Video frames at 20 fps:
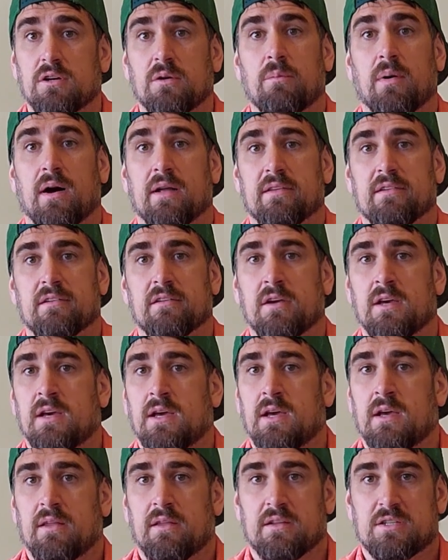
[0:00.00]
putts.
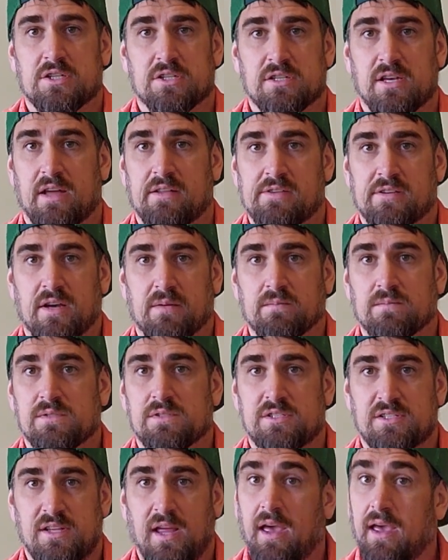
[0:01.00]
It just ends up
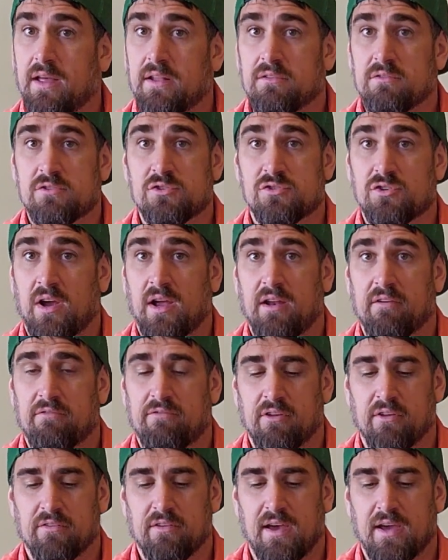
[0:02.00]
staying straight, it
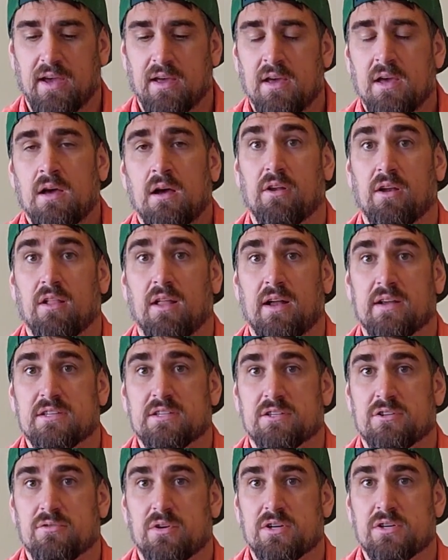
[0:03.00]
feels like, in a lot of
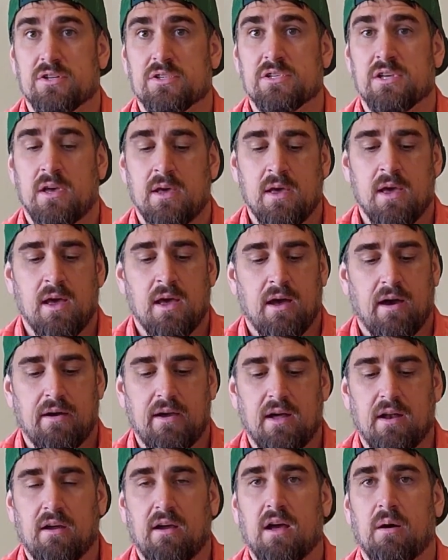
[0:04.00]
situations. I
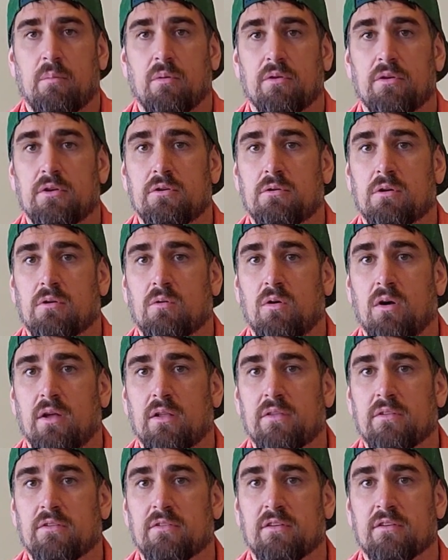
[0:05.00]
got a couple newer
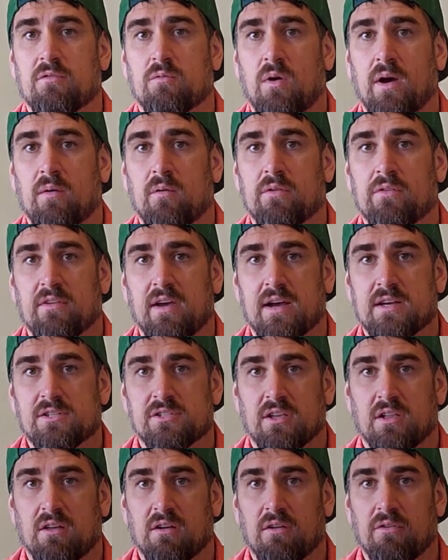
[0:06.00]
ones. This white one's
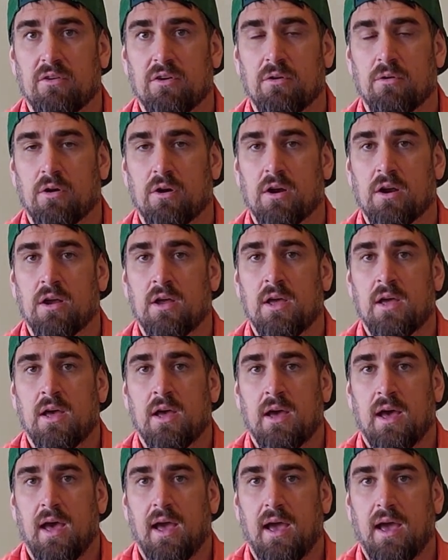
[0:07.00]
actually a little newer,
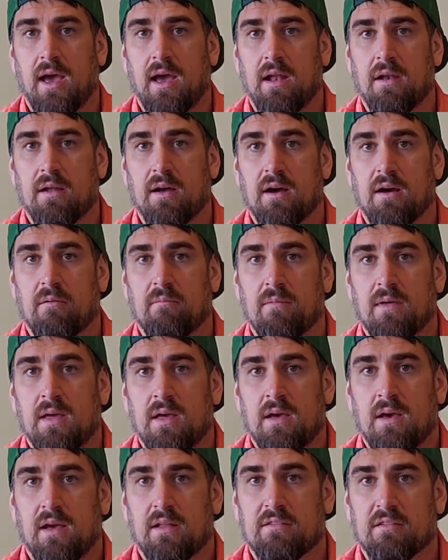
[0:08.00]
and
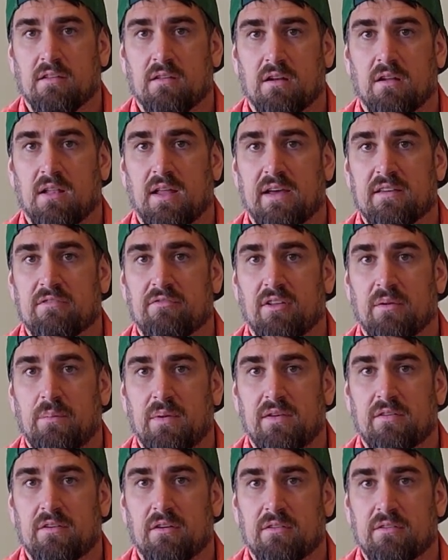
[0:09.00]
it's a little less flippy,
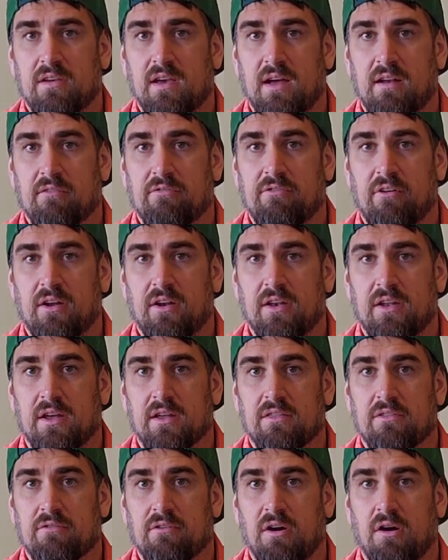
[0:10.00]
so it's kind of fun to
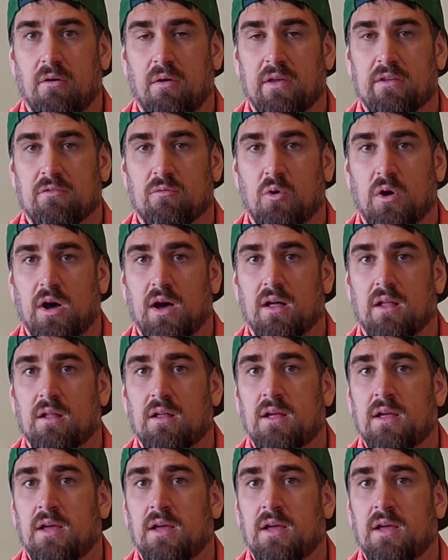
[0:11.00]
throw as well